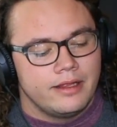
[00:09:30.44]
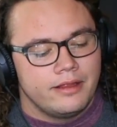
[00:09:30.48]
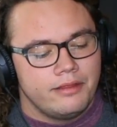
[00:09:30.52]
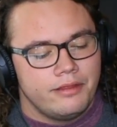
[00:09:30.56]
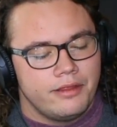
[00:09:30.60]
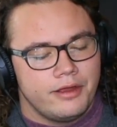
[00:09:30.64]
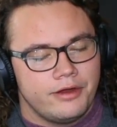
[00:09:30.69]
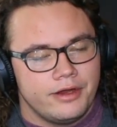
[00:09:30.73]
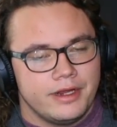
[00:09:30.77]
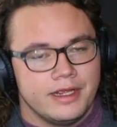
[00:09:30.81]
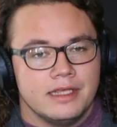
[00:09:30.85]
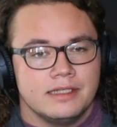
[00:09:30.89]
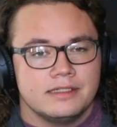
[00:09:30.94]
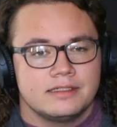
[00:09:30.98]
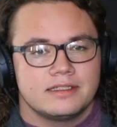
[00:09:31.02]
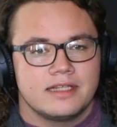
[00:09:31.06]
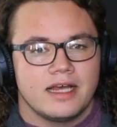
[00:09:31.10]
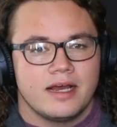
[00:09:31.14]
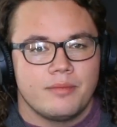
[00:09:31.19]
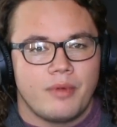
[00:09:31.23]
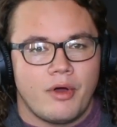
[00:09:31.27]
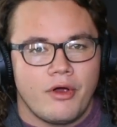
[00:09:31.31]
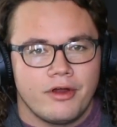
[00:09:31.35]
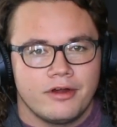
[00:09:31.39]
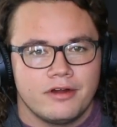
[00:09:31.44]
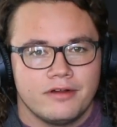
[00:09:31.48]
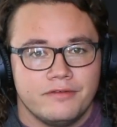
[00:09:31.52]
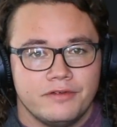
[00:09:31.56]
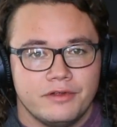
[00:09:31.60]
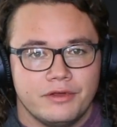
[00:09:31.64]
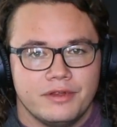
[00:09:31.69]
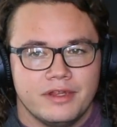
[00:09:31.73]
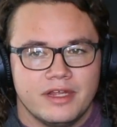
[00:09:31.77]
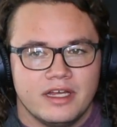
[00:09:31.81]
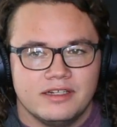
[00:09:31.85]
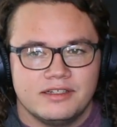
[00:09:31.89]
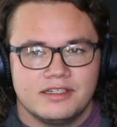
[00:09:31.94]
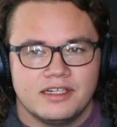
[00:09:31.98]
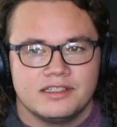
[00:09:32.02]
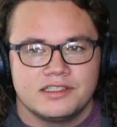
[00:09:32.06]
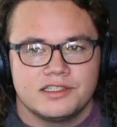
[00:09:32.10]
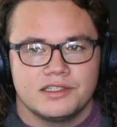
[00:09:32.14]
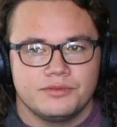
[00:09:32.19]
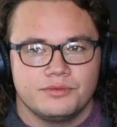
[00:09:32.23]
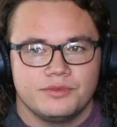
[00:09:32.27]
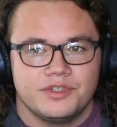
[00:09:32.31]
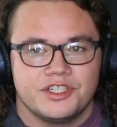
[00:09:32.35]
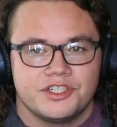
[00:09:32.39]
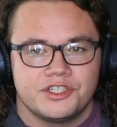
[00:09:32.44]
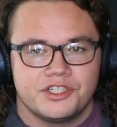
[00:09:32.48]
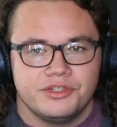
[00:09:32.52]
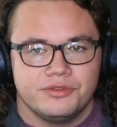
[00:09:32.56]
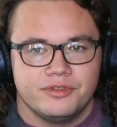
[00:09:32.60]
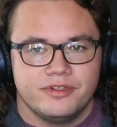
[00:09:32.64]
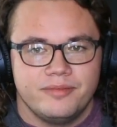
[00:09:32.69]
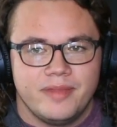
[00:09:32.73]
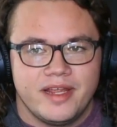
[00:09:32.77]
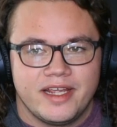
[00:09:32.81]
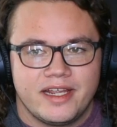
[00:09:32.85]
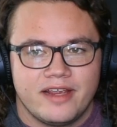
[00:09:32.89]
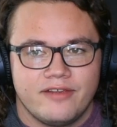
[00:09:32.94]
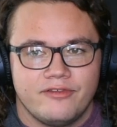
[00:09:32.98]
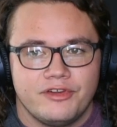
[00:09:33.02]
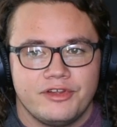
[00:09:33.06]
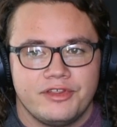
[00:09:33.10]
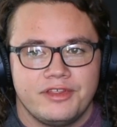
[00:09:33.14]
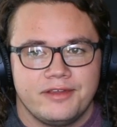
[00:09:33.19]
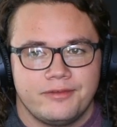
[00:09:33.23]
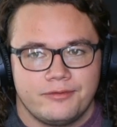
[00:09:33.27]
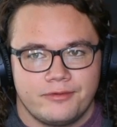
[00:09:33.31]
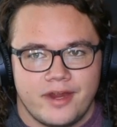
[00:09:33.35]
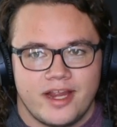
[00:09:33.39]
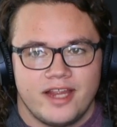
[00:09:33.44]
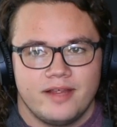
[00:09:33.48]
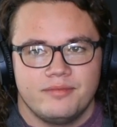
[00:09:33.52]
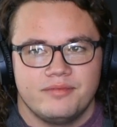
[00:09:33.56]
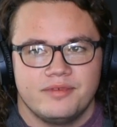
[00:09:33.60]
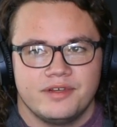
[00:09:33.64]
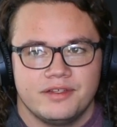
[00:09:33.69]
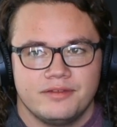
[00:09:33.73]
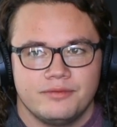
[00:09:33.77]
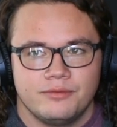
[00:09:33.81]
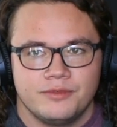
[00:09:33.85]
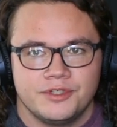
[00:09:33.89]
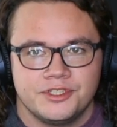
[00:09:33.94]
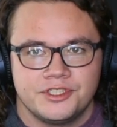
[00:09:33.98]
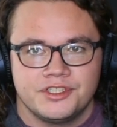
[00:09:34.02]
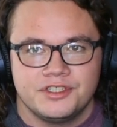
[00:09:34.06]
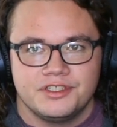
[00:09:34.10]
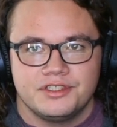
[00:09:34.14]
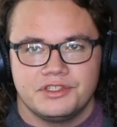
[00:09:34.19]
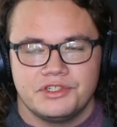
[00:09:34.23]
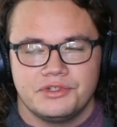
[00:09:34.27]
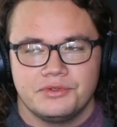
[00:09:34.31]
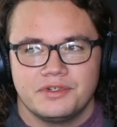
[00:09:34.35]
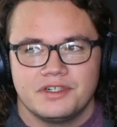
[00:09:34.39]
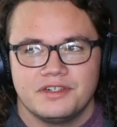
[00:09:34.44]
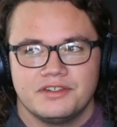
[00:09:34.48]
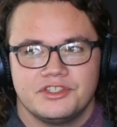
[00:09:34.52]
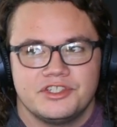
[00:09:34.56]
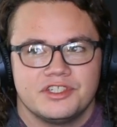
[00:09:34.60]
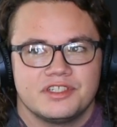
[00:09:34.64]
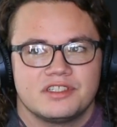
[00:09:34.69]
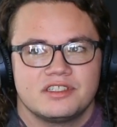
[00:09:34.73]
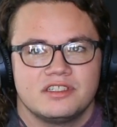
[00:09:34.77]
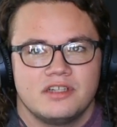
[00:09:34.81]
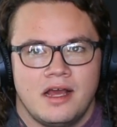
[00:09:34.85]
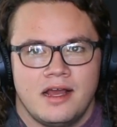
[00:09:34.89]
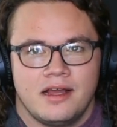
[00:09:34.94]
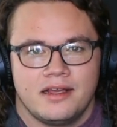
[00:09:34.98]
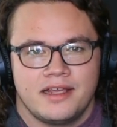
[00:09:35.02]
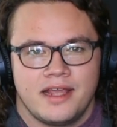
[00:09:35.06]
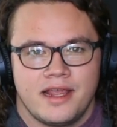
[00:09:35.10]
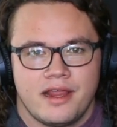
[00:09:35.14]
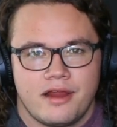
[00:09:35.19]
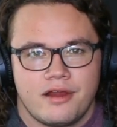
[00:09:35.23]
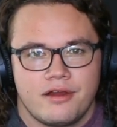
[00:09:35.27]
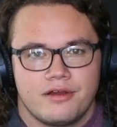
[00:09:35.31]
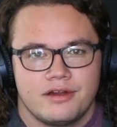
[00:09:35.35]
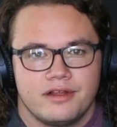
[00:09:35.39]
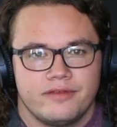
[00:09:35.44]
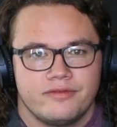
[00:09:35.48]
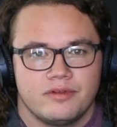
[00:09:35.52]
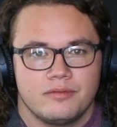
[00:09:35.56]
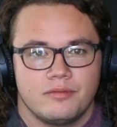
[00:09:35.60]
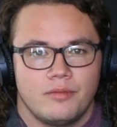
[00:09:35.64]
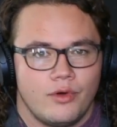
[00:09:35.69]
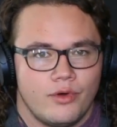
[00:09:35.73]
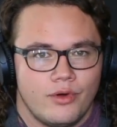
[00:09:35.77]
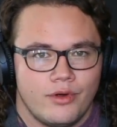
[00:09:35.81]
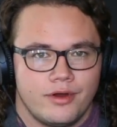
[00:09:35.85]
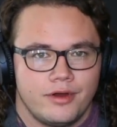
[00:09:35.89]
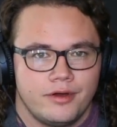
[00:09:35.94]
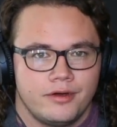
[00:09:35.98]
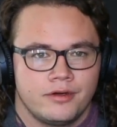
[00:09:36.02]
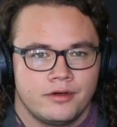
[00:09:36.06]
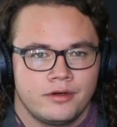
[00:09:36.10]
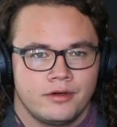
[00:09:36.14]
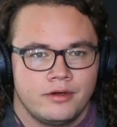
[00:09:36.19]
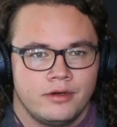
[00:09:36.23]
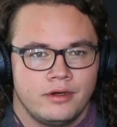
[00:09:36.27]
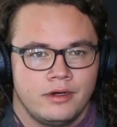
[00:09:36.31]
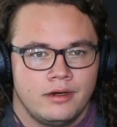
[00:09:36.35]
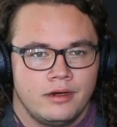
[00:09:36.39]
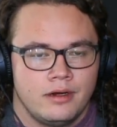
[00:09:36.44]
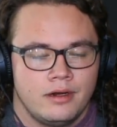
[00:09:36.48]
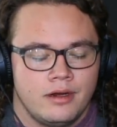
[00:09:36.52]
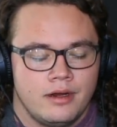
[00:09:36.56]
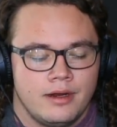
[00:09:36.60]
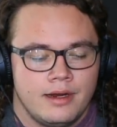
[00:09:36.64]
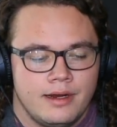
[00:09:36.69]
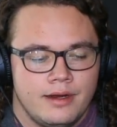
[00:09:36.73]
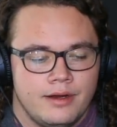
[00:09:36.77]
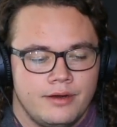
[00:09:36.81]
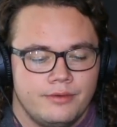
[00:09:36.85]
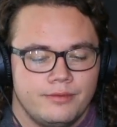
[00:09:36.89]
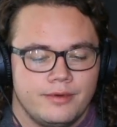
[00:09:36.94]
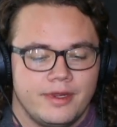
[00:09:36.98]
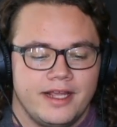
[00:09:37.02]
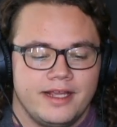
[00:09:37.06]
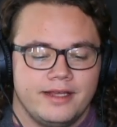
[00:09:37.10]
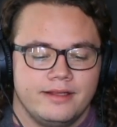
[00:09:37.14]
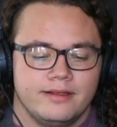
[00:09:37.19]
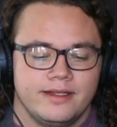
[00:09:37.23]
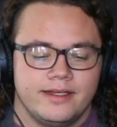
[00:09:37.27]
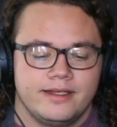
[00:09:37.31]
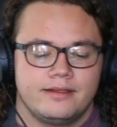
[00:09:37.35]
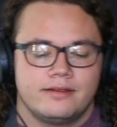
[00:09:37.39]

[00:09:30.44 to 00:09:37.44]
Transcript: there is that part of you that doesn't wish you would make everything right, but wishes you would have just not cared even more, right?